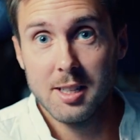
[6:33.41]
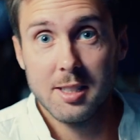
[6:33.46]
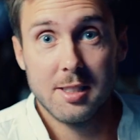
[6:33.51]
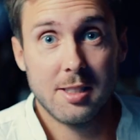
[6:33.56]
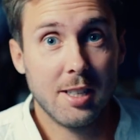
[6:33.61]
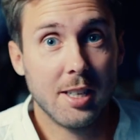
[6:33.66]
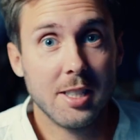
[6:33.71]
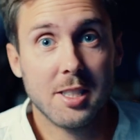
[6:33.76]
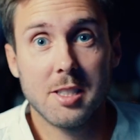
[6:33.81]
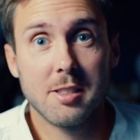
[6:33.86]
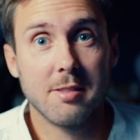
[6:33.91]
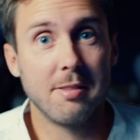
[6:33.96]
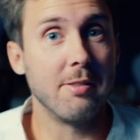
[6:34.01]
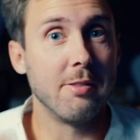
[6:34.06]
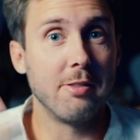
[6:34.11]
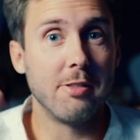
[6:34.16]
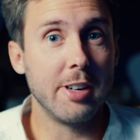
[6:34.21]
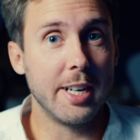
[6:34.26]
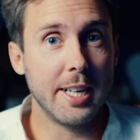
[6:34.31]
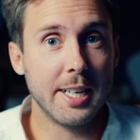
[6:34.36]
Just
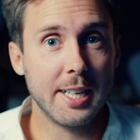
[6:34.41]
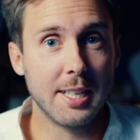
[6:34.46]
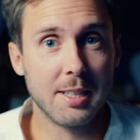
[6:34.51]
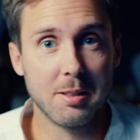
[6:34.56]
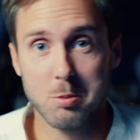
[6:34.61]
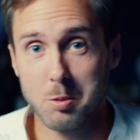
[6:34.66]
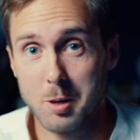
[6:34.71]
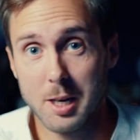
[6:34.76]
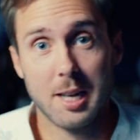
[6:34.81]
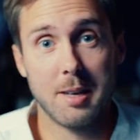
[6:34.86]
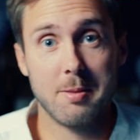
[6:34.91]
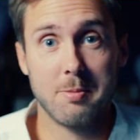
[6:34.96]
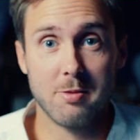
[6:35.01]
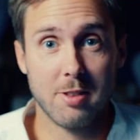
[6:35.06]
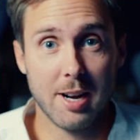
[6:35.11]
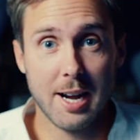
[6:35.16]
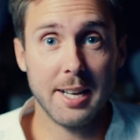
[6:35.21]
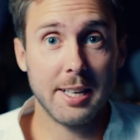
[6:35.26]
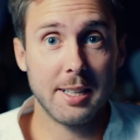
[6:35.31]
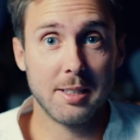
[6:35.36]
reading what I'm
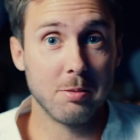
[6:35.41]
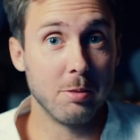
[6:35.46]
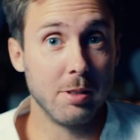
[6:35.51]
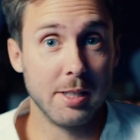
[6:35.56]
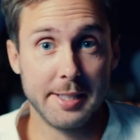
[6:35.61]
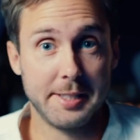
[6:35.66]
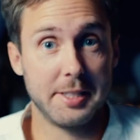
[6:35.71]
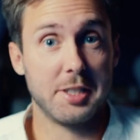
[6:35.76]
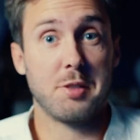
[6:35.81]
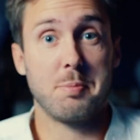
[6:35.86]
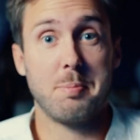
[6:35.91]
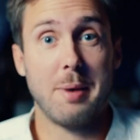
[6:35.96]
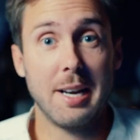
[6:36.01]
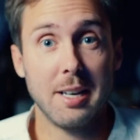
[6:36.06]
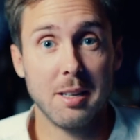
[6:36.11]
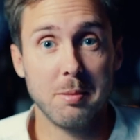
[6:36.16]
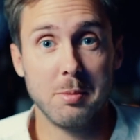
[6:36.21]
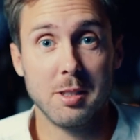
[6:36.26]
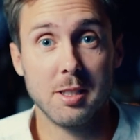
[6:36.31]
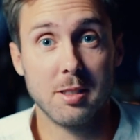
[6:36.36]
writing will
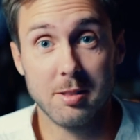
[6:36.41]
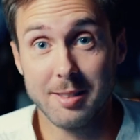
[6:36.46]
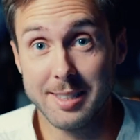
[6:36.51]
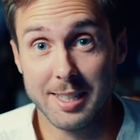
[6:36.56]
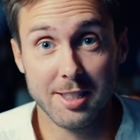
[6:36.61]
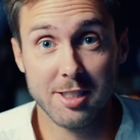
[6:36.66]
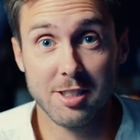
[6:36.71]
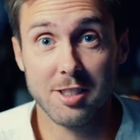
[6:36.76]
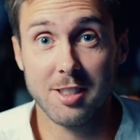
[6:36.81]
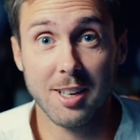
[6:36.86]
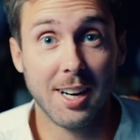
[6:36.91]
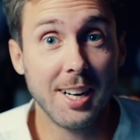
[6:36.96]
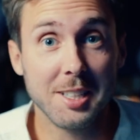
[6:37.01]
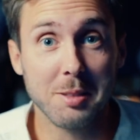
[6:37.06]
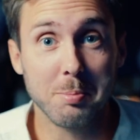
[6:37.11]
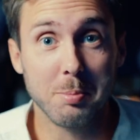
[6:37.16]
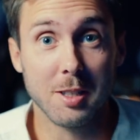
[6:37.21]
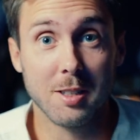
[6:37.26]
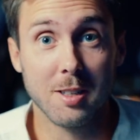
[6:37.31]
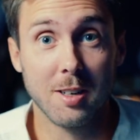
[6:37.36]
inspire me to get
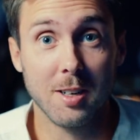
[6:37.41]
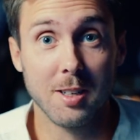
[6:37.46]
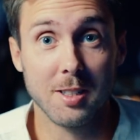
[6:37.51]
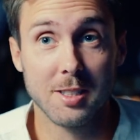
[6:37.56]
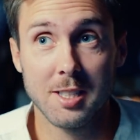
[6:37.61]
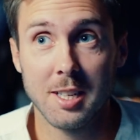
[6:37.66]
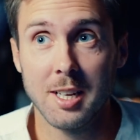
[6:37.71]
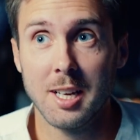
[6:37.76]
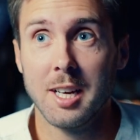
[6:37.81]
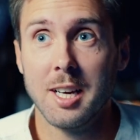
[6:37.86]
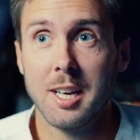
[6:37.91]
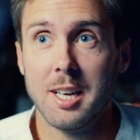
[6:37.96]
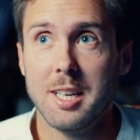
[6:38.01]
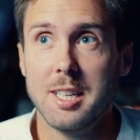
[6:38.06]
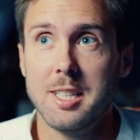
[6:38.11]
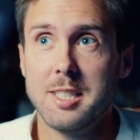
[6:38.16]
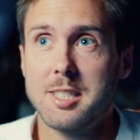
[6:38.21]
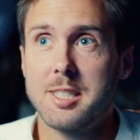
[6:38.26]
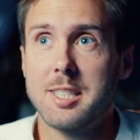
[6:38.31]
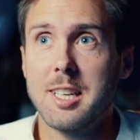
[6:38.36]
started, because
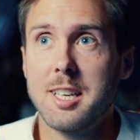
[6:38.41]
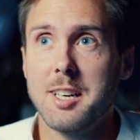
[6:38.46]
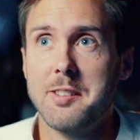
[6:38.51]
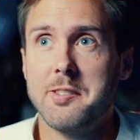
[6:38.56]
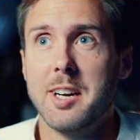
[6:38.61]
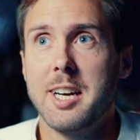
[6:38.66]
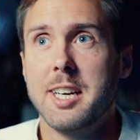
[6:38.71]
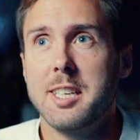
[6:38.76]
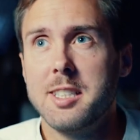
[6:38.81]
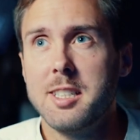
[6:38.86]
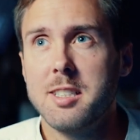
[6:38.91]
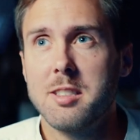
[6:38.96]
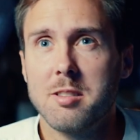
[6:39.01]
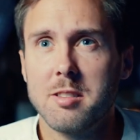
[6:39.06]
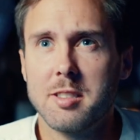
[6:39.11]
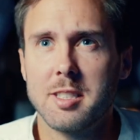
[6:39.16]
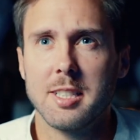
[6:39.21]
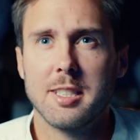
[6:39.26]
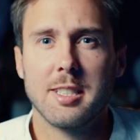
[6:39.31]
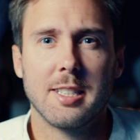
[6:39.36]
instead of I need to
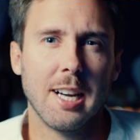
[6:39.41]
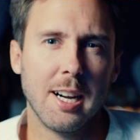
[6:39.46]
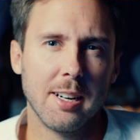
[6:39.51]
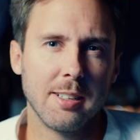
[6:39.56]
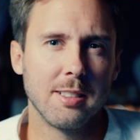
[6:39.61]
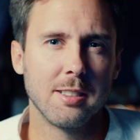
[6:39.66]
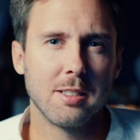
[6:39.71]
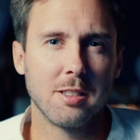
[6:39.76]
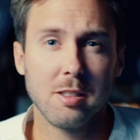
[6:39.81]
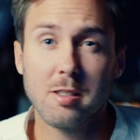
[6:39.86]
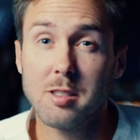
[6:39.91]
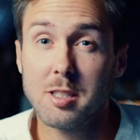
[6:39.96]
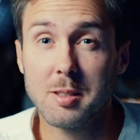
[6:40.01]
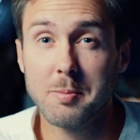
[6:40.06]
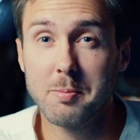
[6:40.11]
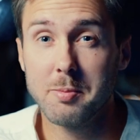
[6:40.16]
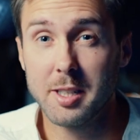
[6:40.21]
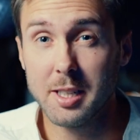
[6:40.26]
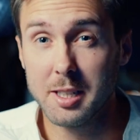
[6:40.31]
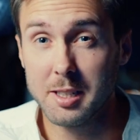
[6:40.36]
sit down and do
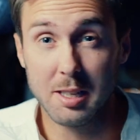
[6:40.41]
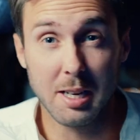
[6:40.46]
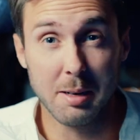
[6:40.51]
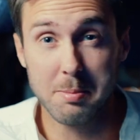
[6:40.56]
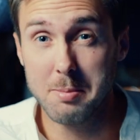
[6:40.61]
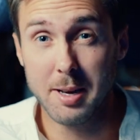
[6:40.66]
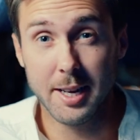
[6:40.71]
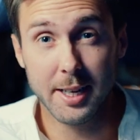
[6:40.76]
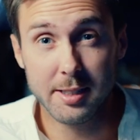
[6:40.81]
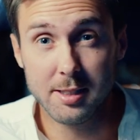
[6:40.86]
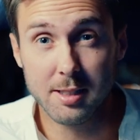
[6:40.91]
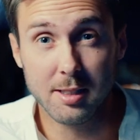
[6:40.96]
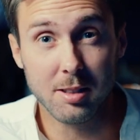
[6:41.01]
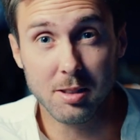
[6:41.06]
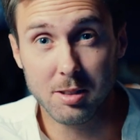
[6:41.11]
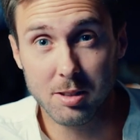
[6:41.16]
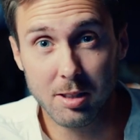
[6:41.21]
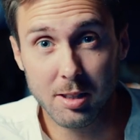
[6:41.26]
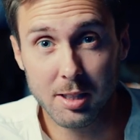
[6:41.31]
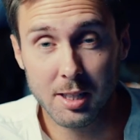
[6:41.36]
something amazing
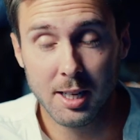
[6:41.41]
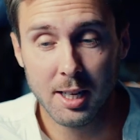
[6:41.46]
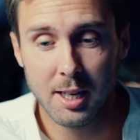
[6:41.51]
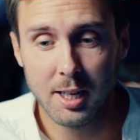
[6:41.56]
good,